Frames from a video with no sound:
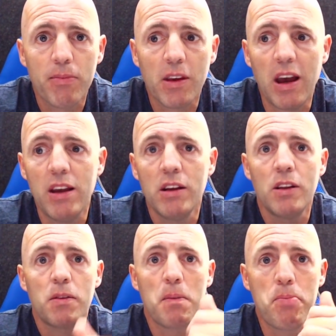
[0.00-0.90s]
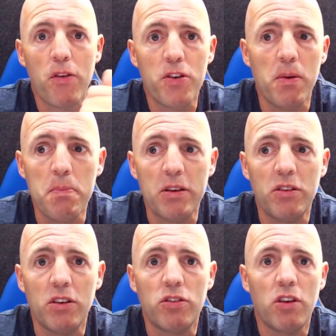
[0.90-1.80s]
Okay, profitable
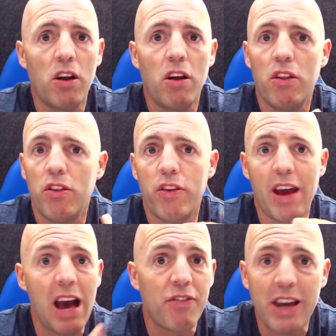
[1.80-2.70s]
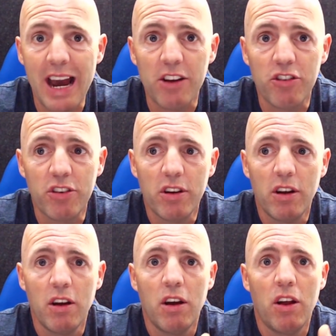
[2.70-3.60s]
business. They have cash.
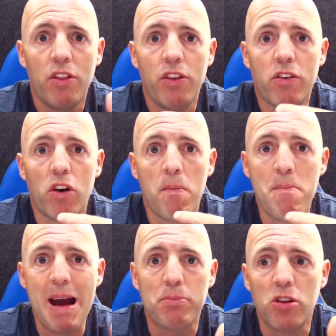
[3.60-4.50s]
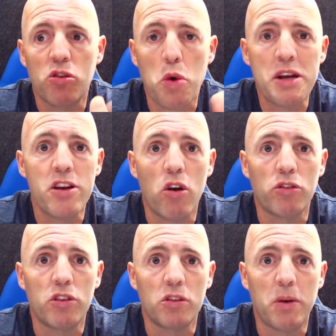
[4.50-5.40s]
They've got a map to 20
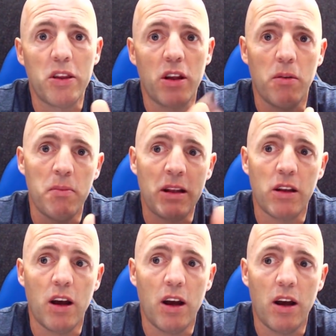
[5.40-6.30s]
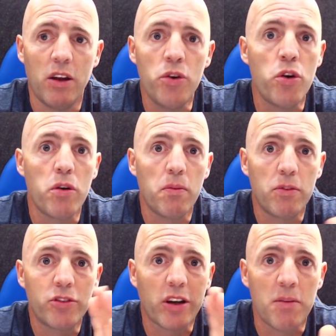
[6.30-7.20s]
hostels. Nuno
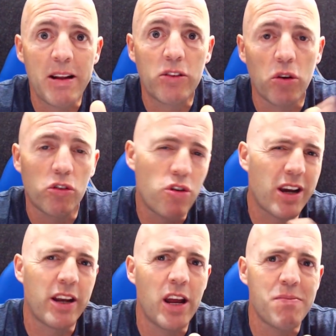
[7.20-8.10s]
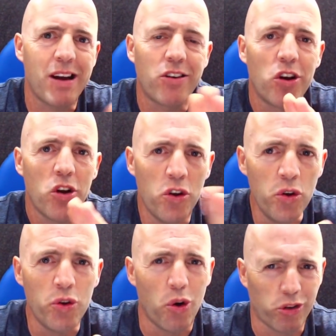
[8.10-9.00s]
Sacramento is a cracking name, that.
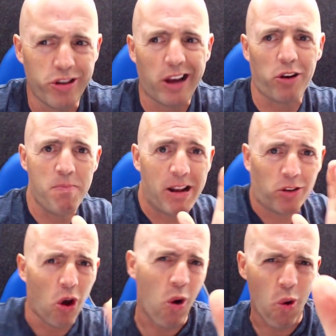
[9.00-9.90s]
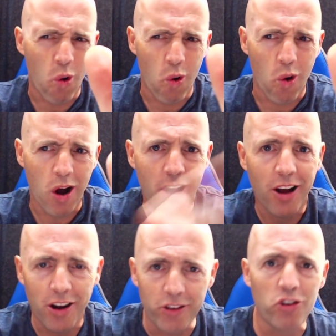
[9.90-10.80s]
Nuno Sacramento!
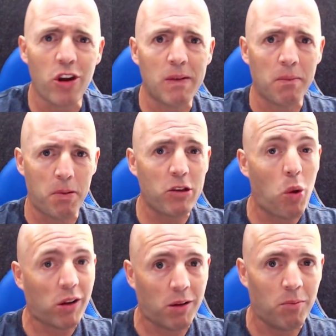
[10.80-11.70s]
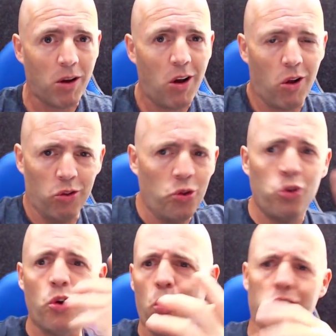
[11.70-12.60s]
Ladies and gentlemen, please welcome
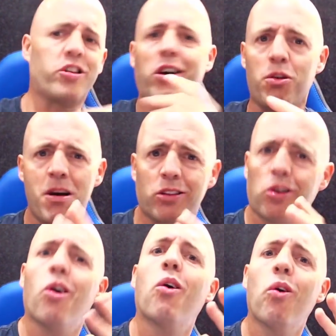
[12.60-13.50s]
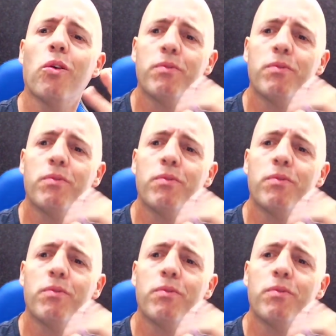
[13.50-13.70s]
Nuno Sacramento!